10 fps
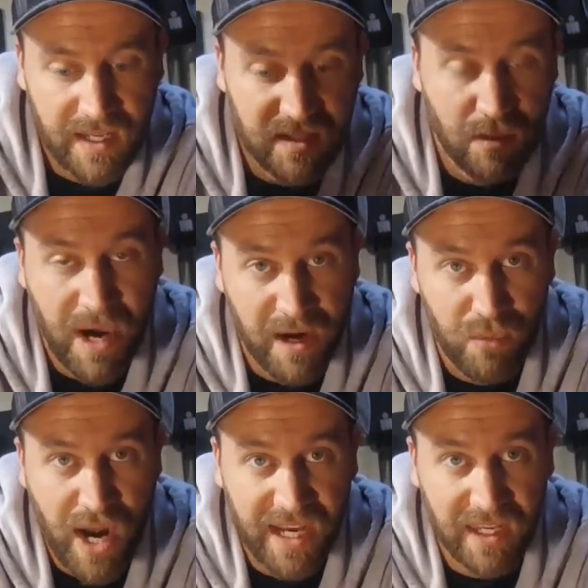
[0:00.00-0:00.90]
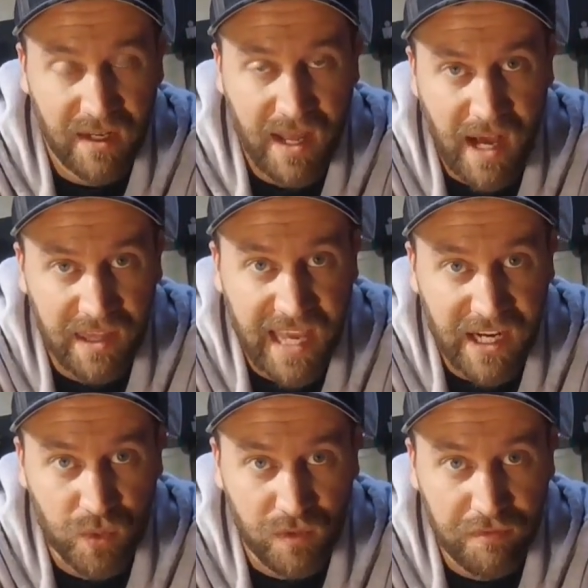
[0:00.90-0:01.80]
hits the bottom bracket on the
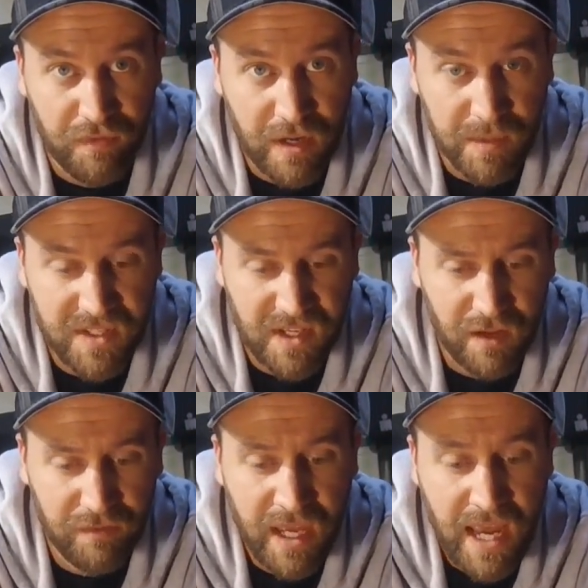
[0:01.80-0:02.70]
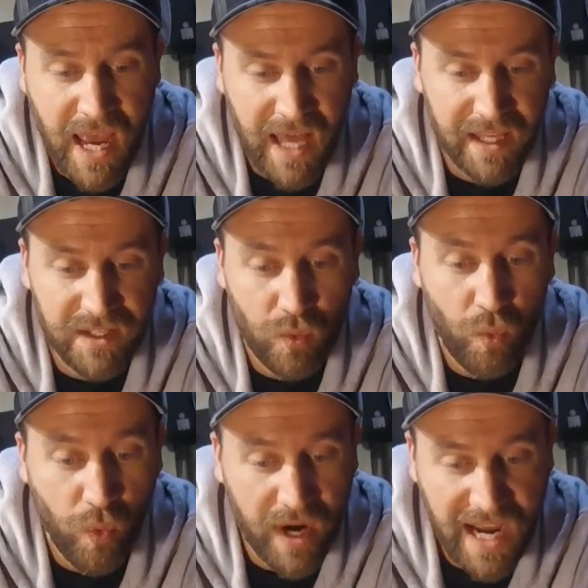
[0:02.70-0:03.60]
actual frame itself. And then
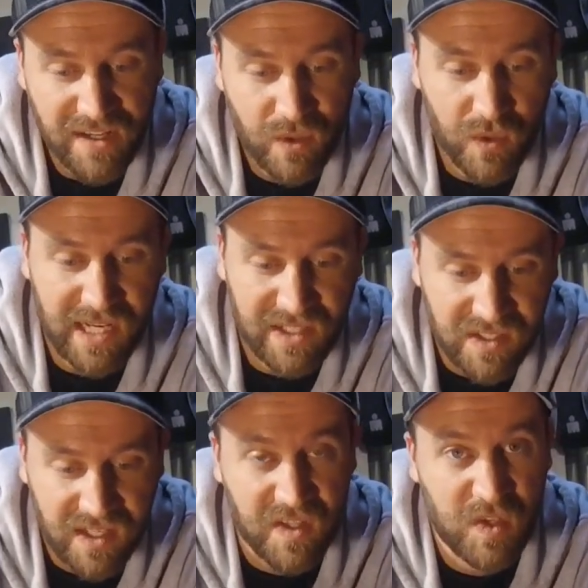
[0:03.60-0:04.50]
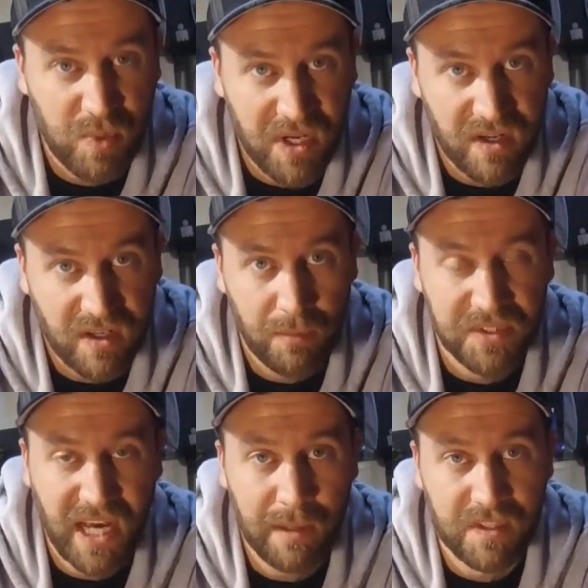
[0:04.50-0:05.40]
what I do is I just kind of spin it a
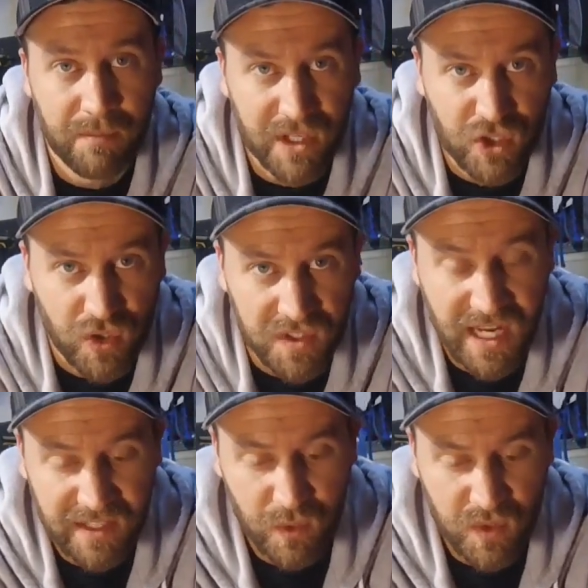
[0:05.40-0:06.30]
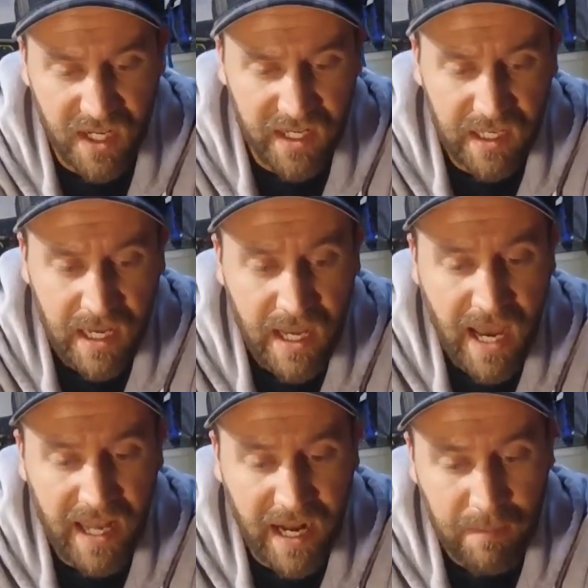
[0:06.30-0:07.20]
couple times to make sure it's not too tight,
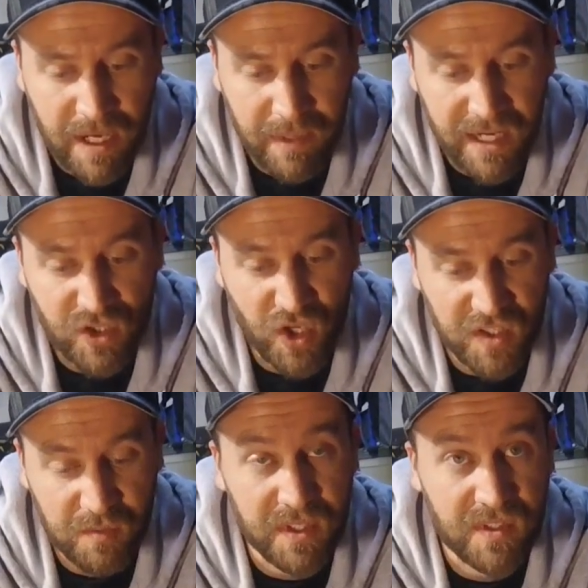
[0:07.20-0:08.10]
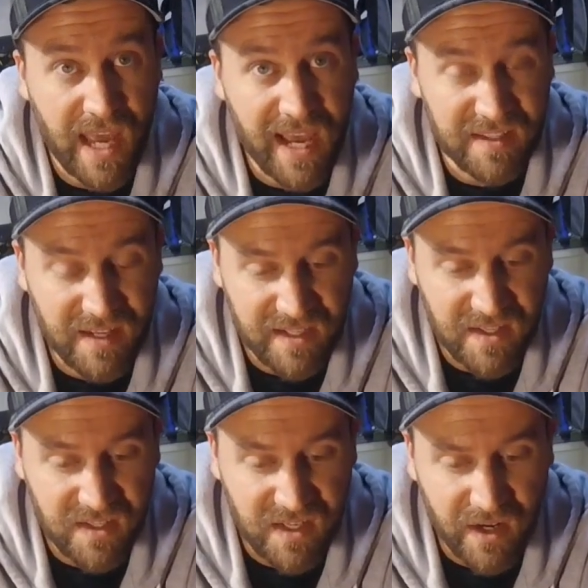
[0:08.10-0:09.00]
and I make my adjustments as
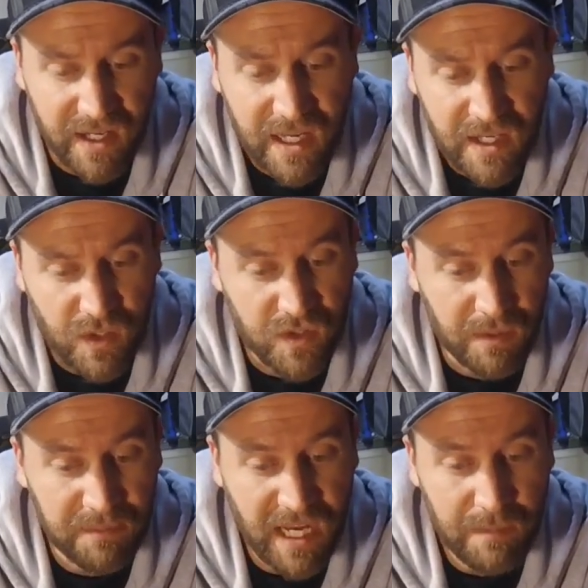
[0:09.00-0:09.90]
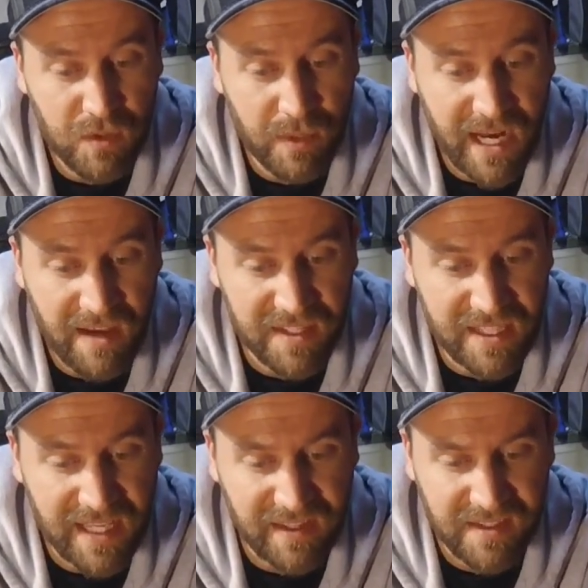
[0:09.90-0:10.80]
necessary. So sometimes you might have to
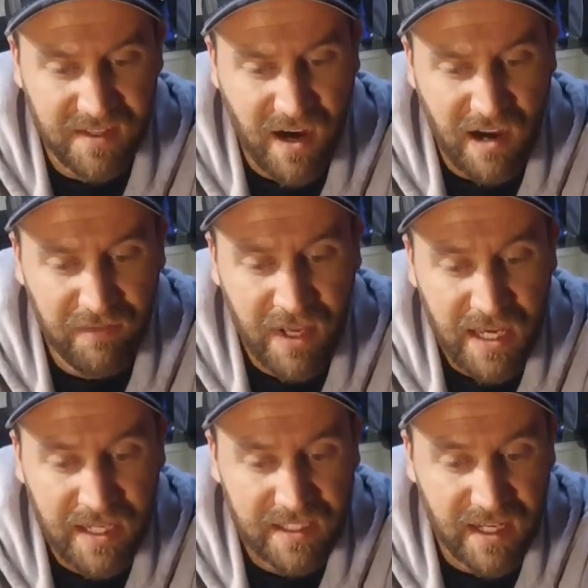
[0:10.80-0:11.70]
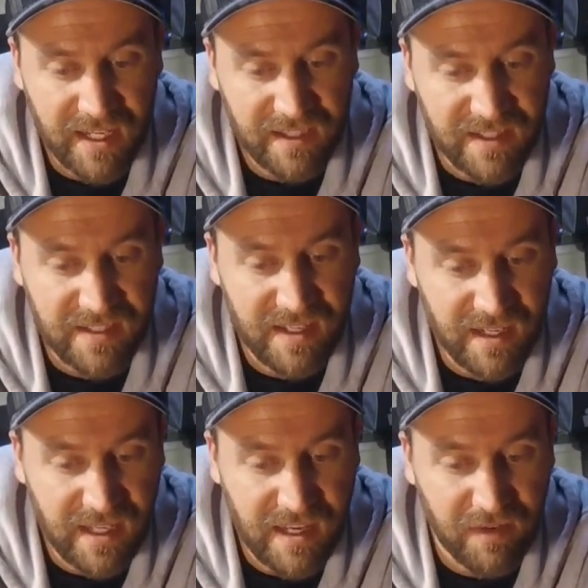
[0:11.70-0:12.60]
take this off, tighten this
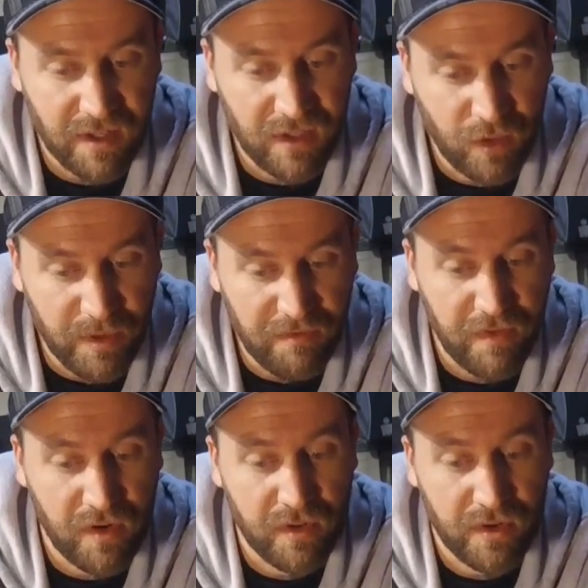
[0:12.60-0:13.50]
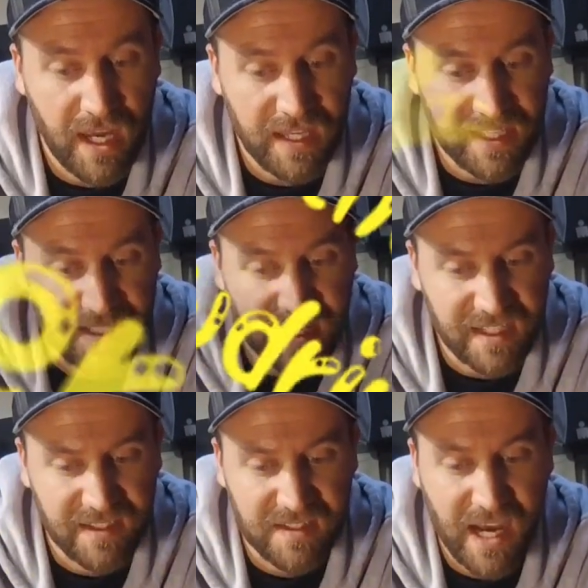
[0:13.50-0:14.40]
in even a little bit further, and then
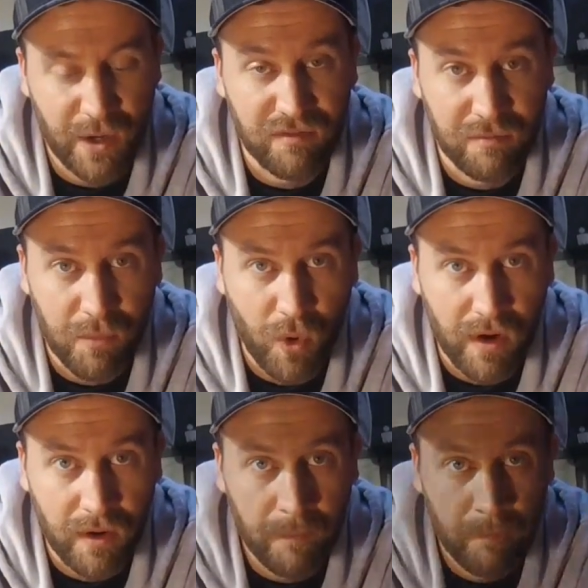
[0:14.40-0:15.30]
tighten this down even more.